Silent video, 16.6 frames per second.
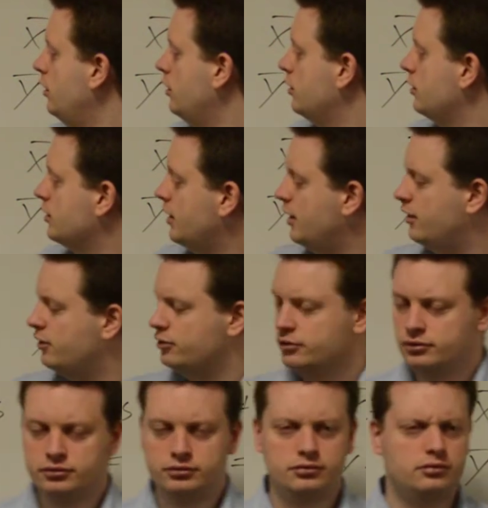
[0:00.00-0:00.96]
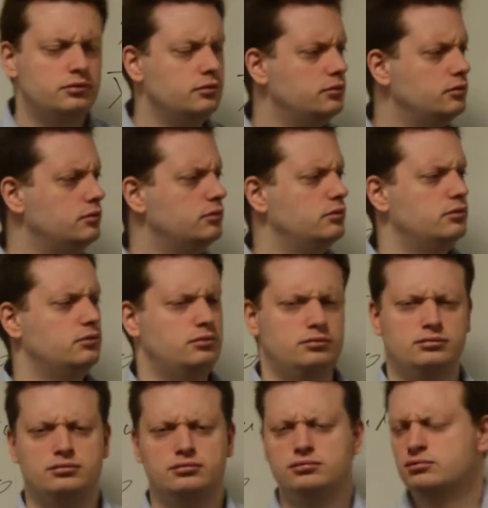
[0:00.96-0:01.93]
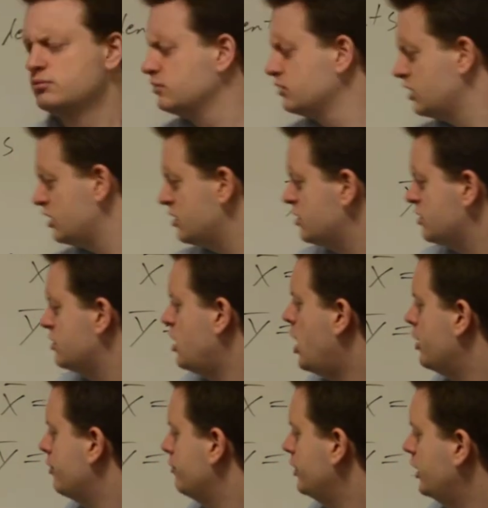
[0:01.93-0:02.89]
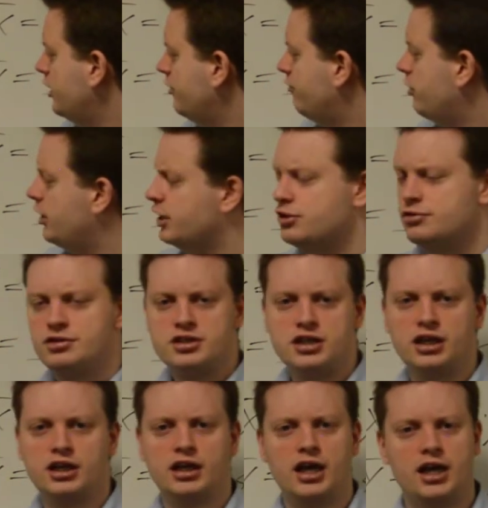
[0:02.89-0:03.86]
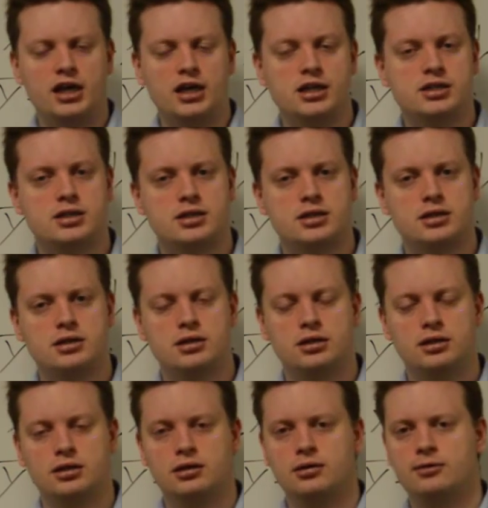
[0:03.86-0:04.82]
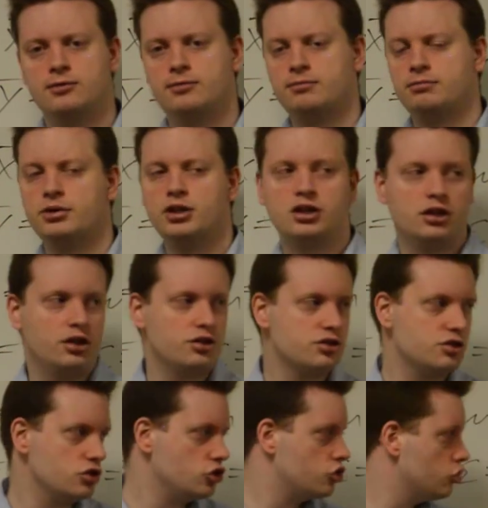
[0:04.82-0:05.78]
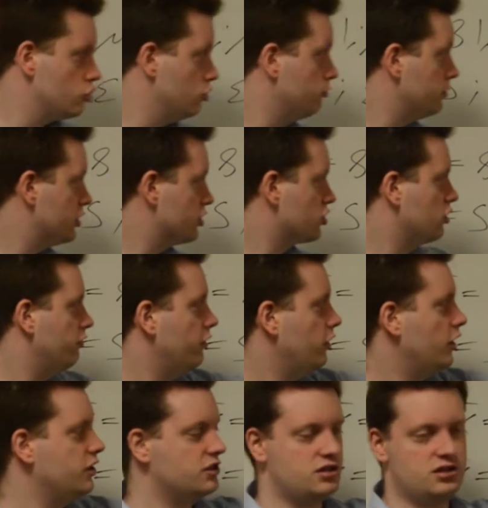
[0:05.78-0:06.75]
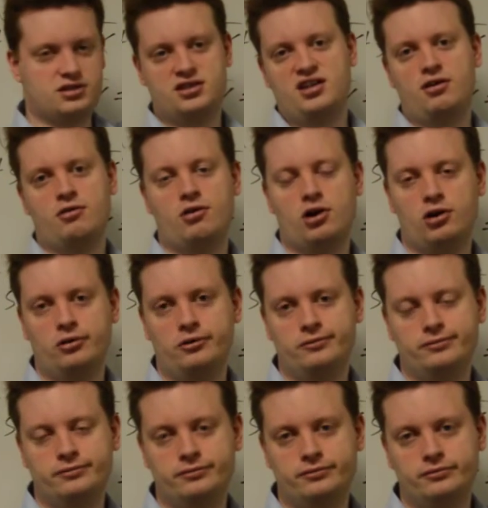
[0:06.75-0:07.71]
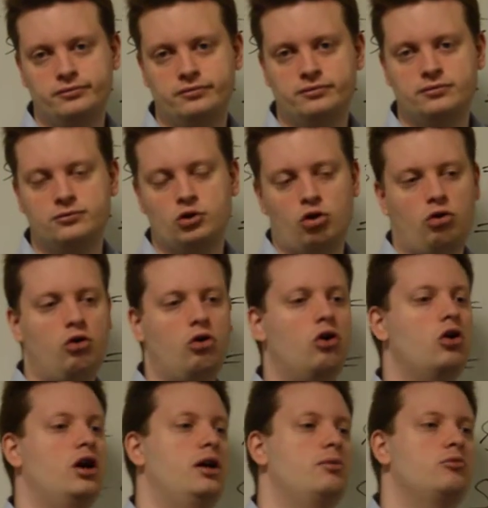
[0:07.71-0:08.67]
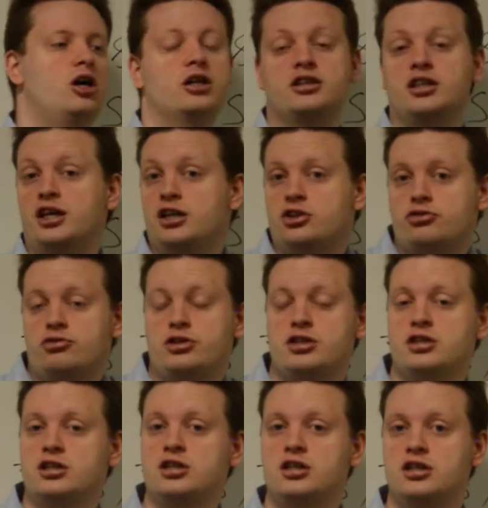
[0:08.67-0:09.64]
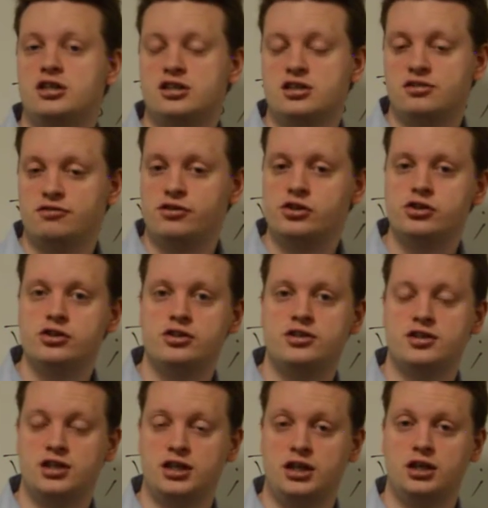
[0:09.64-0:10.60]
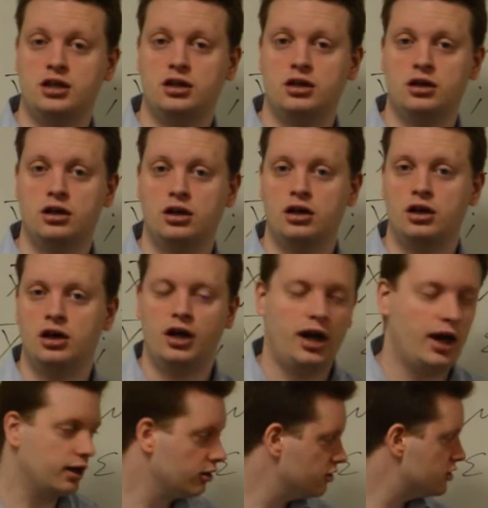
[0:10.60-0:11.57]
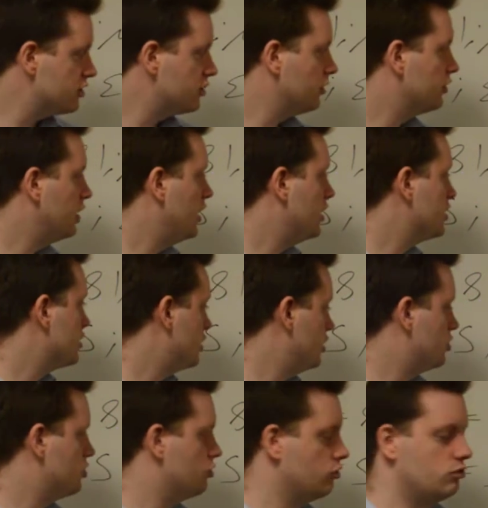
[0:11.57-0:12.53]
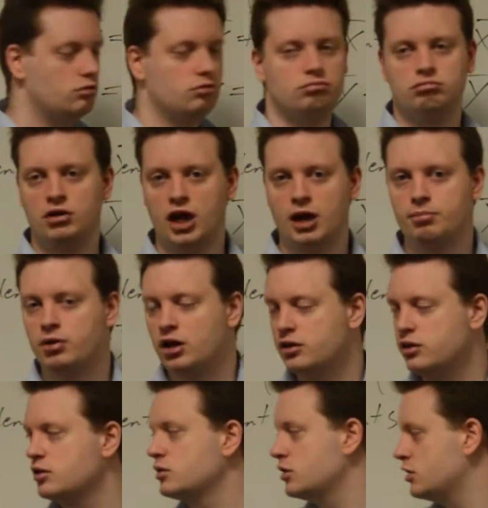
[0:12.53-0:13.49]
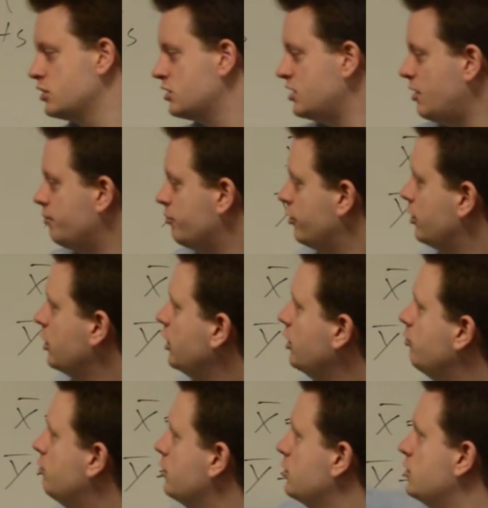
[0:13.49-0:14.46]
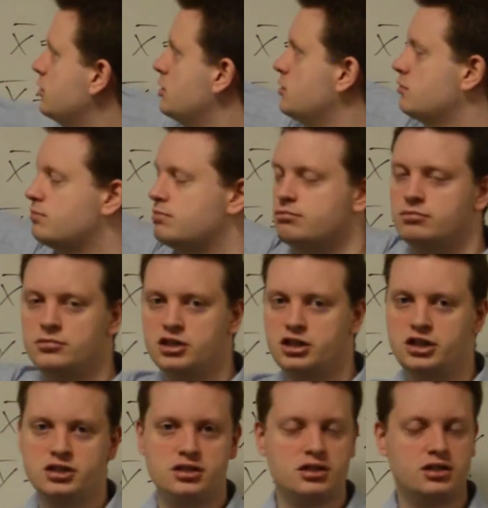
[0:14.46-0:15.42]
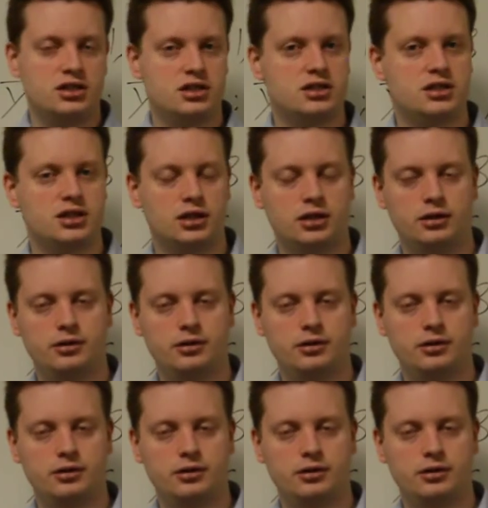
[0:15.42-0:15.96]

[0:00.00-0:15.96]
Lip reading: Now, this is not really a very interesting case. because assume this covariance is 0, or I'm not that interested in this efficiency, I still test these two hypotheses separately with this T statistic.